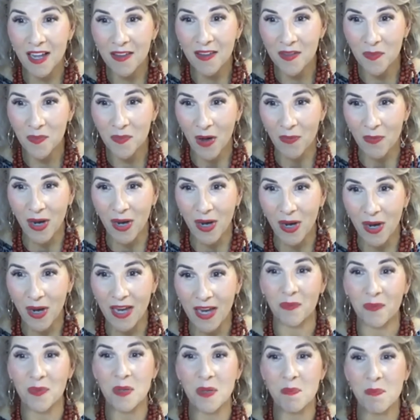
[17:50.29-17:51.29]
We buy
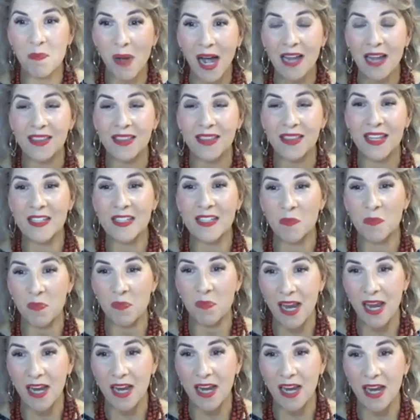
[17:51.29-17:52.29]
things in pairs that
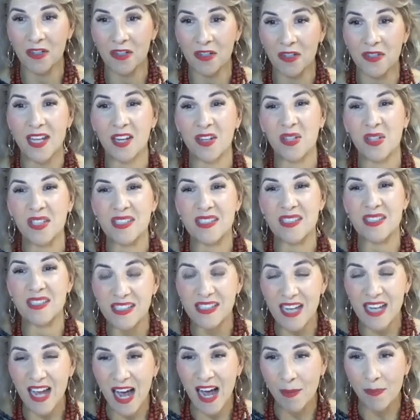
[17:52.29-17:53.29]
could stop
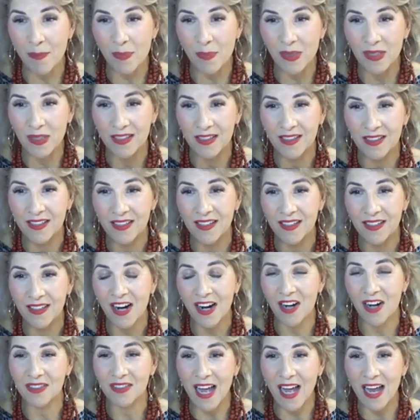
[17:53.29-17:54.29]
our lives
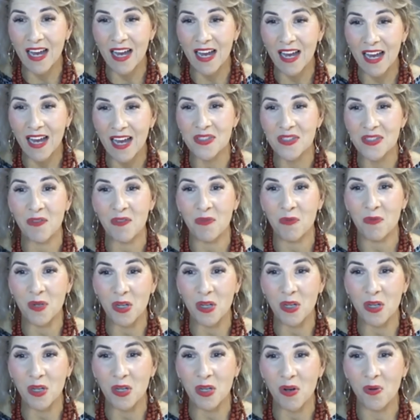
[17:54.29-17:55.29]
if we only
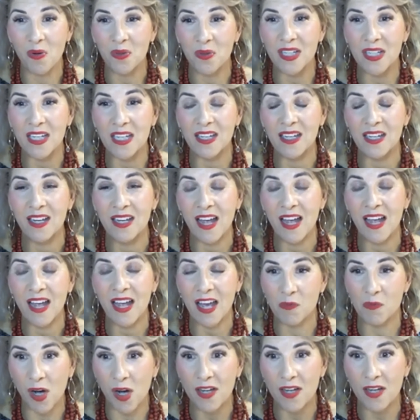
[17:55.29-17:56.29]
had one or we
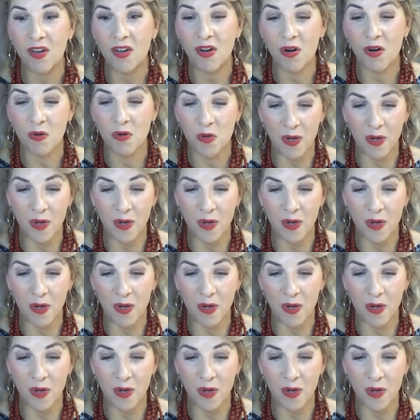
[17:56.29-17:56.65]
ran out.